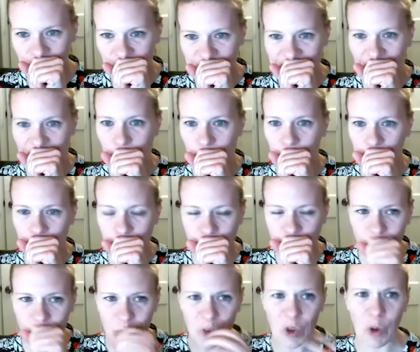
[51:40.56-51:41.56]
so
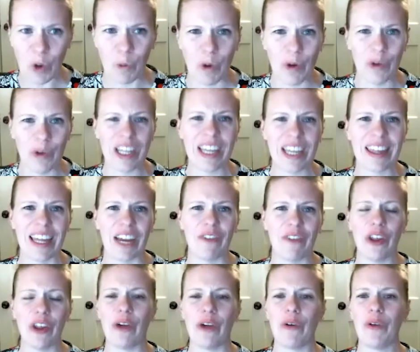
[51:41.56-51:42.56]
we're really
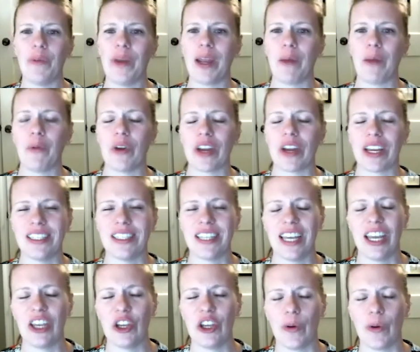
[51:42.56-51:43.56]
thankful that we've been able to
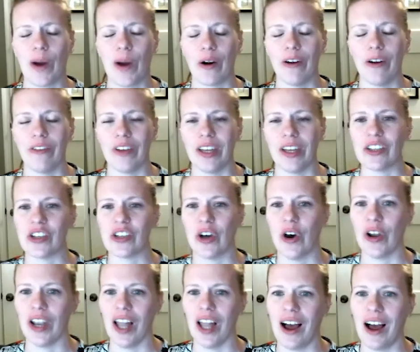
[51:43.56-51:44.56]
continue our events
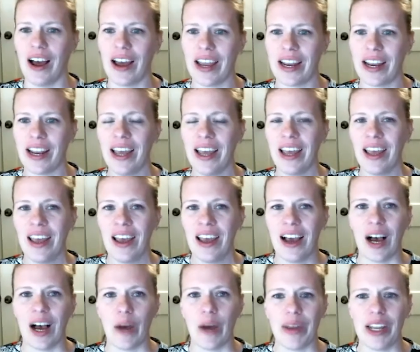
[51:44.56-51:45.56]
online.
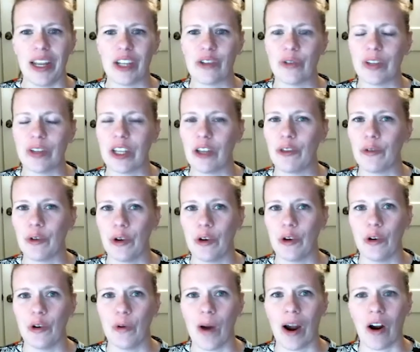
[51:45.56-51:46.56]
Um, and it's really
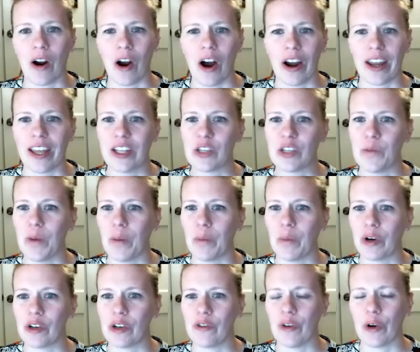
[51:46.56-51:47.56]
through our audience
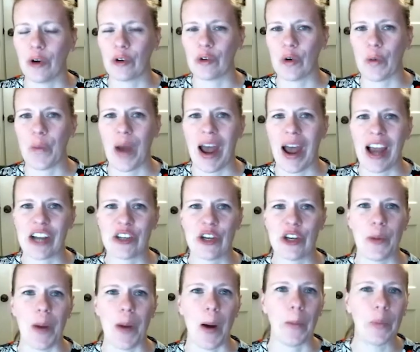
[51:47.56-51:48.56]
members, folks who are passionate
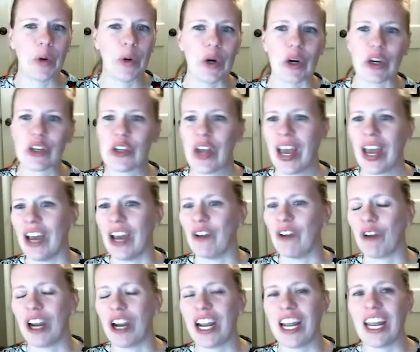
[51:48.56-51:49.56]
about books and
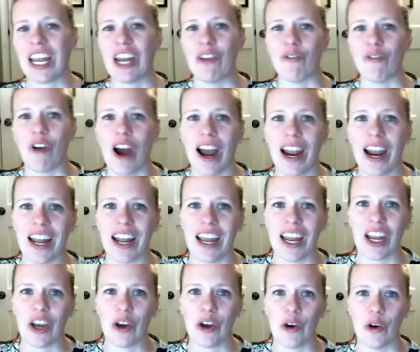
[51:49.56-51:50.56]
reading and
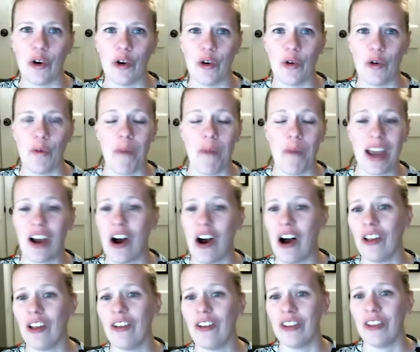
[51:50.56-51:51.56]
writing who make
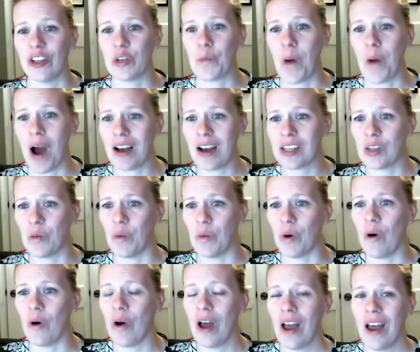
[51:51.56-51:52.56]
all of this
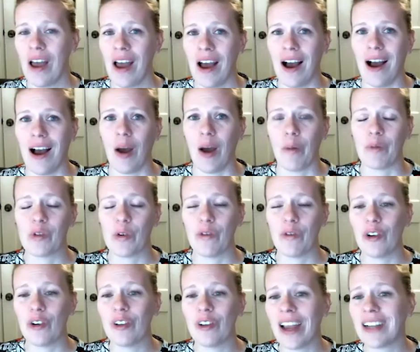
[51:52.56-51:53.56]
possible. Um, so if
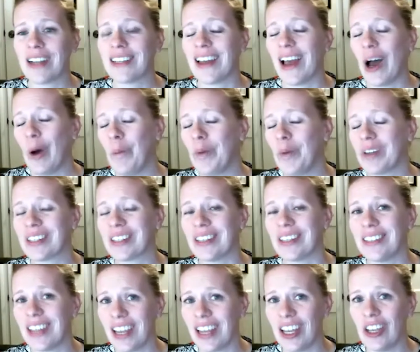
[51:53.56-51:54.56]
you'd like to help us
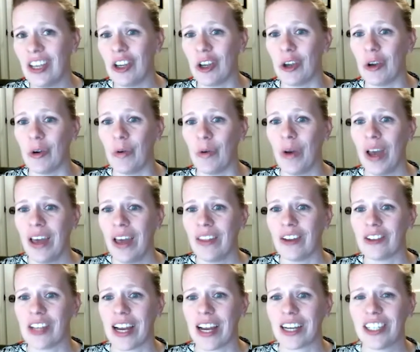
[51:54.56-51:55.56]
continue,
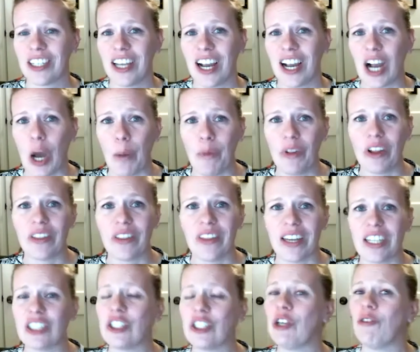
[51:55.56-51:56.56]
there's actually a couple of
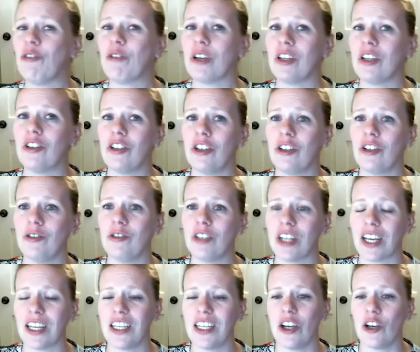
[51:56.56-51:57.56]
things that you can do to
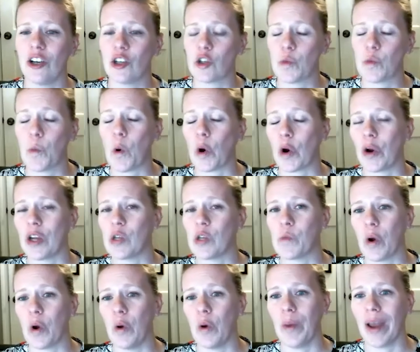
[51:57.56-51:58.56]
continue to support
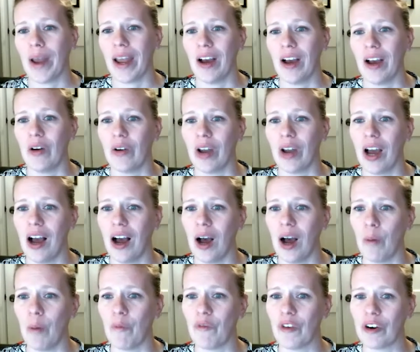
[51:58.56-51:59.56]
Greensboro Bound.
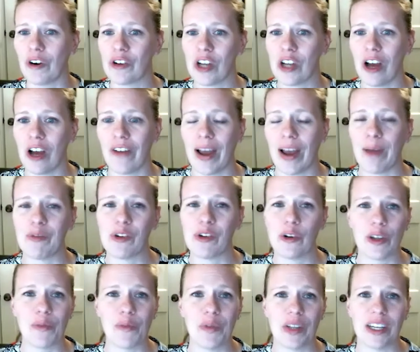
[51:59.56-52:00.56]
Um, first off,
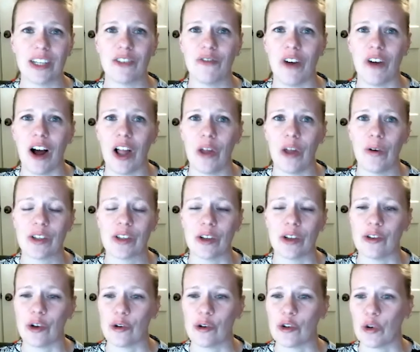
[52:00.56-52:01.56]
absolutely please follow us on
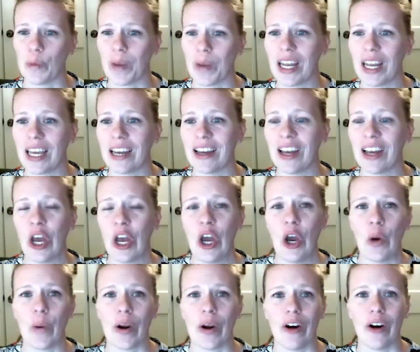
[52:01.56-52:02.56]
social media.
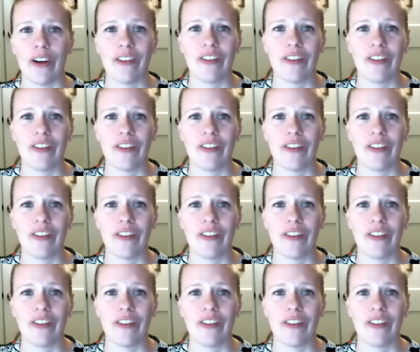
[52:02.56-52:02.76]
We're on